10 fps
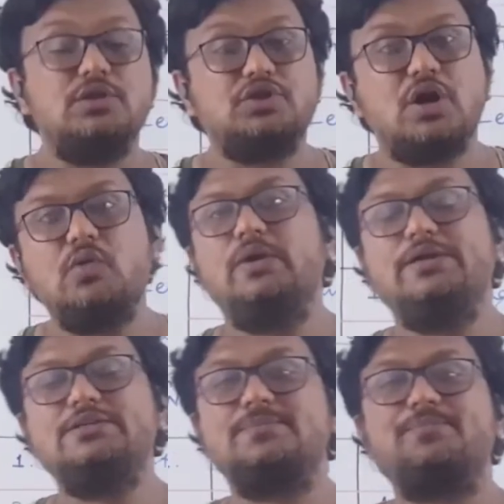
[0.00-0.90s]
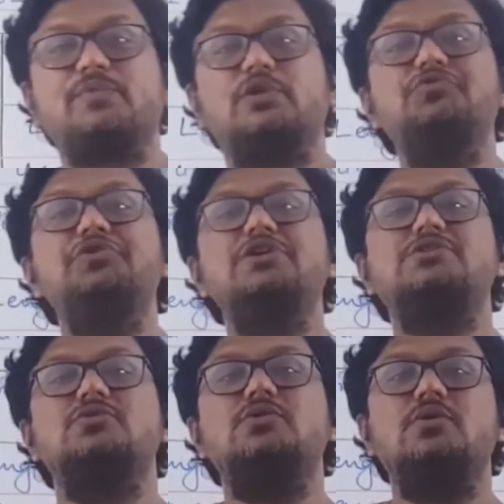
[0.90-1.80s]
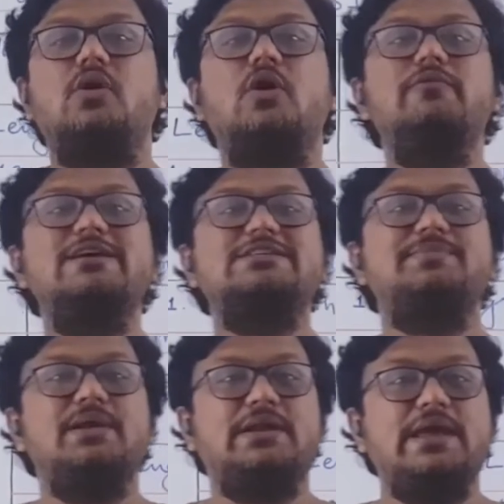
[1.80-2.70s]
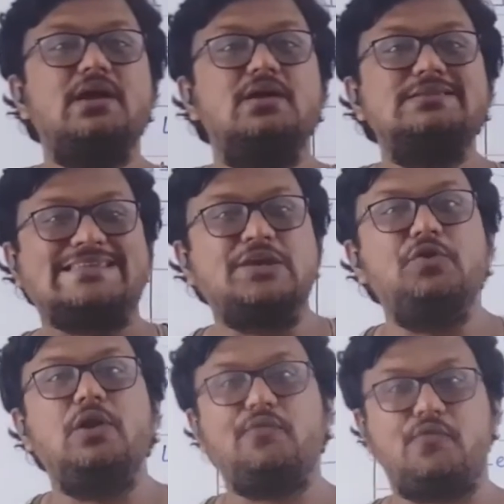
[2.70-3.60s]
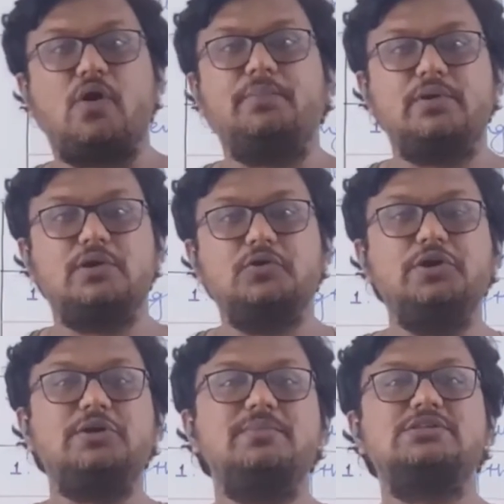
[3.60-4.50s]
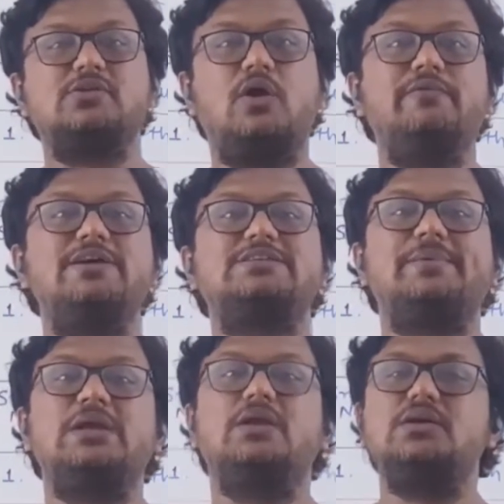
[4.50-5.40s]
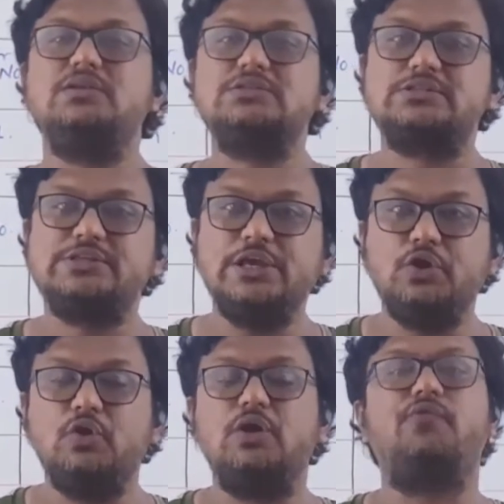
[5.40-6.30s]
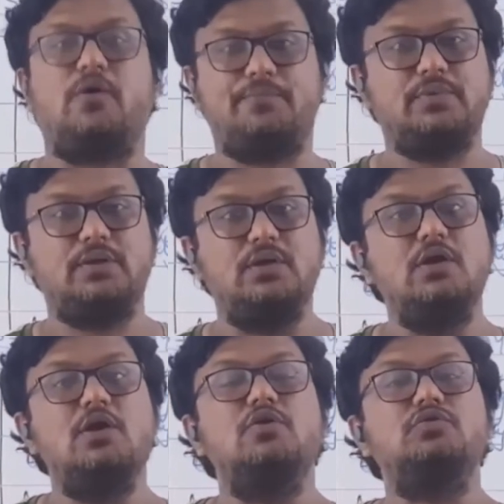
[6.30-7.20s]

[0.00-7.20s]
third one is unit should always take a singular form. Unit must always be in a singular form. The